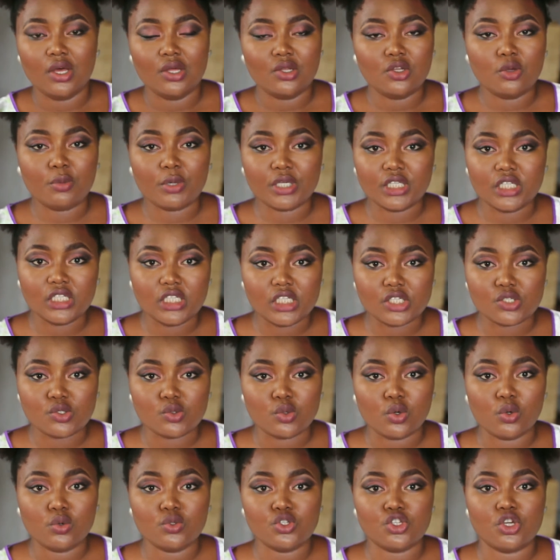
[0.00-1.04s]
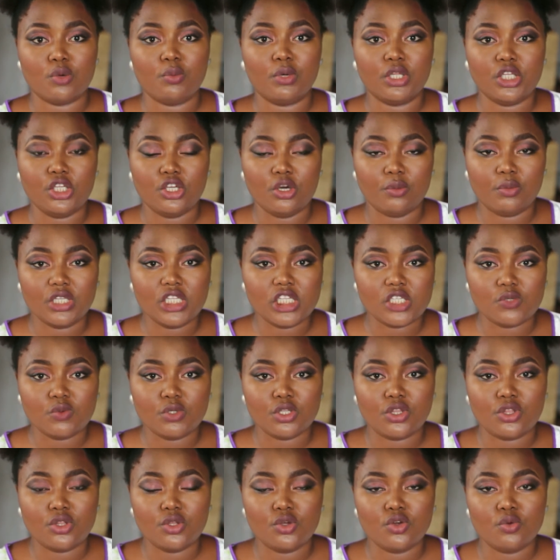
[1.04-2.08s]
Nobody needs to hold your money. Your money is
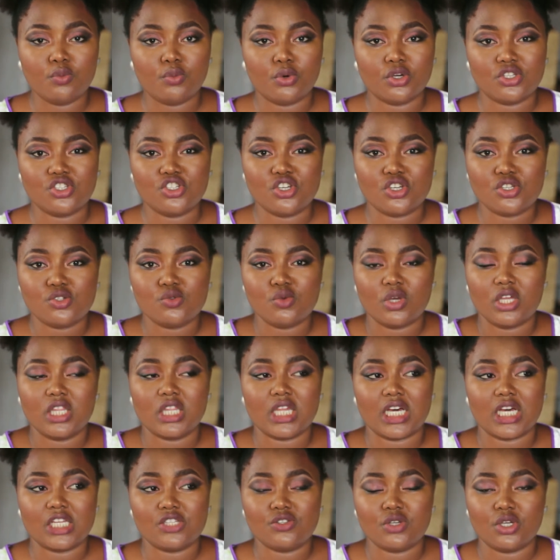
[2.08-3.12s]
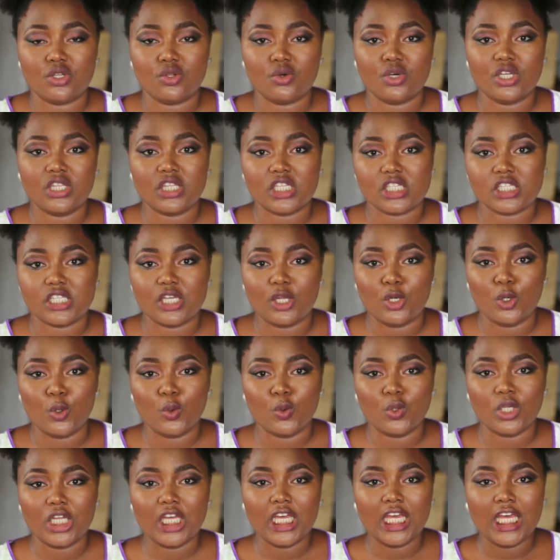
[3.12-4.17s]
with you. But just knowing that you're not in this
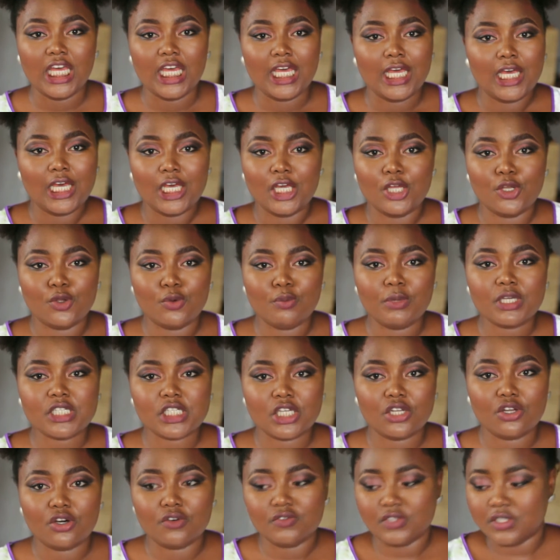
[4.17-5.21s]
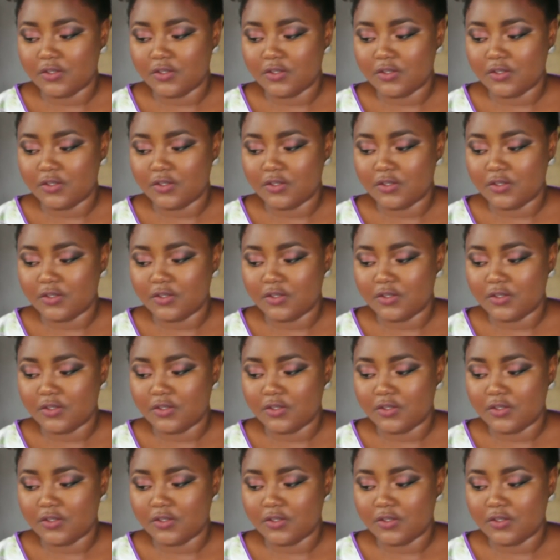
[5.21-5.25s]
alone, you know, makes a lot of